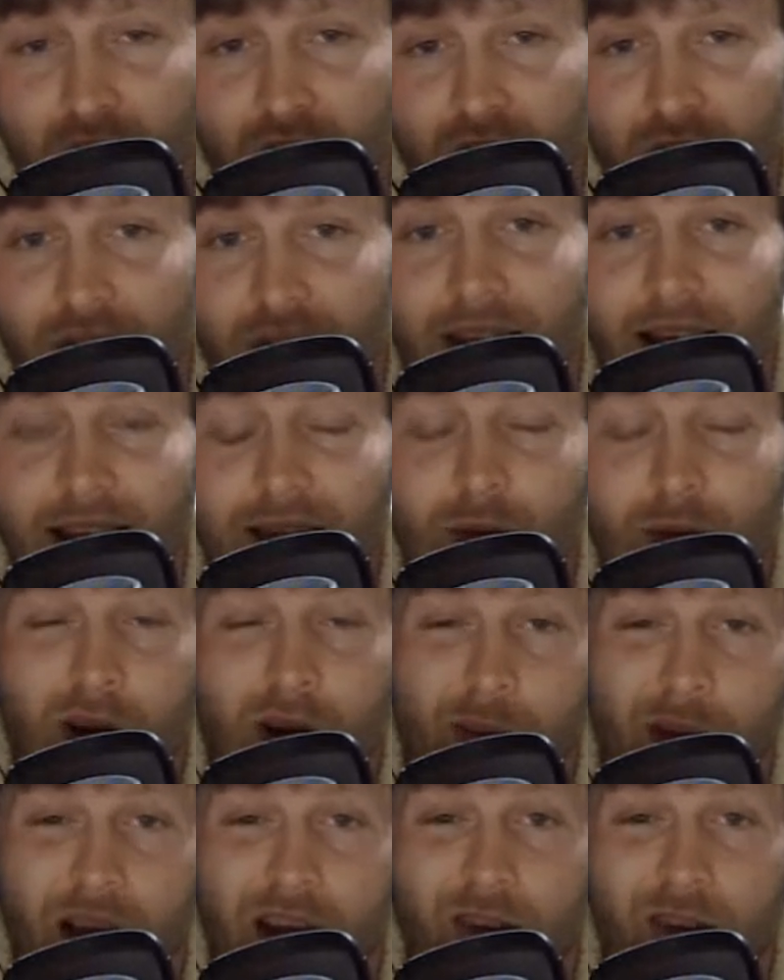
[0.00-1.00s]
and that's why I'm
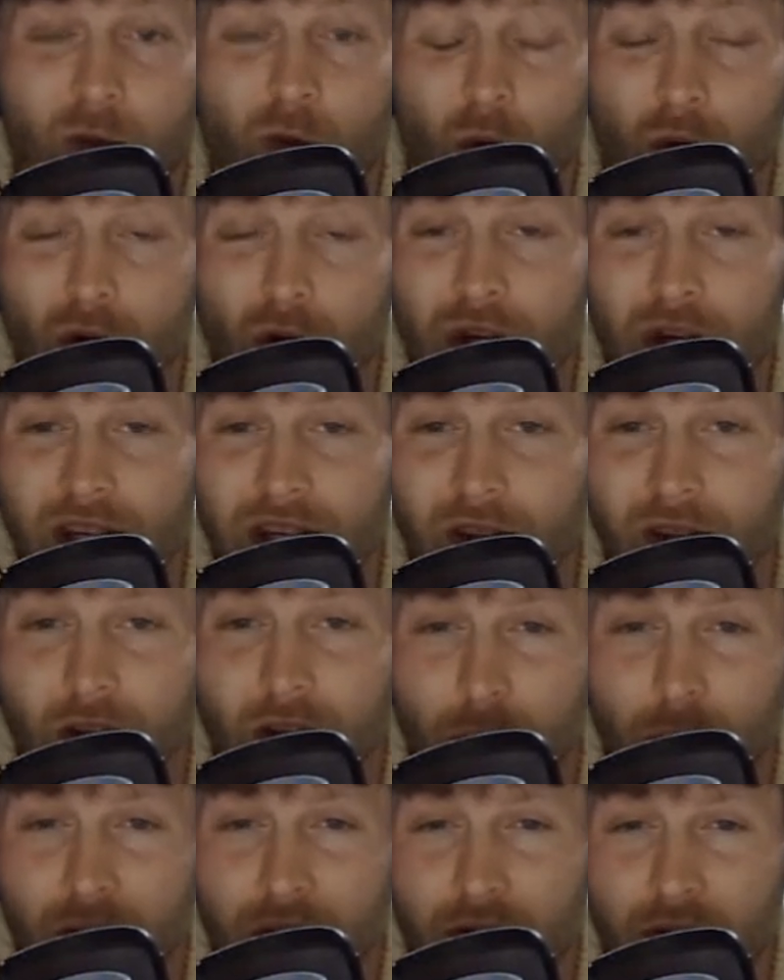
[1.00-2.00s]
kind of worried a little
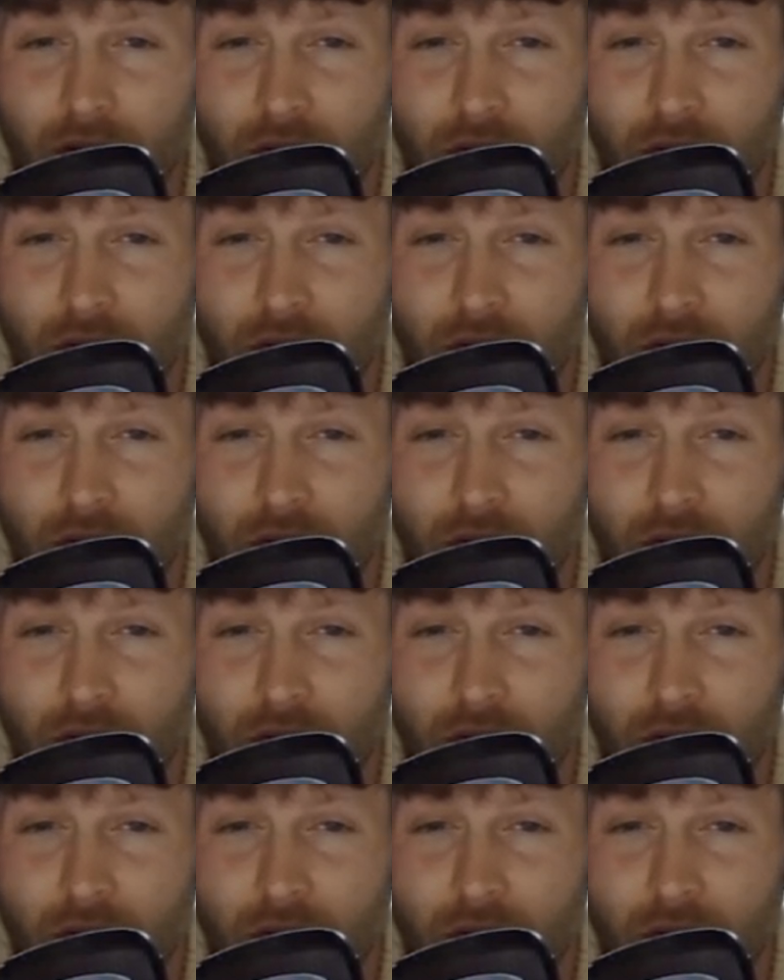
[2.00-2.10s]
bit for the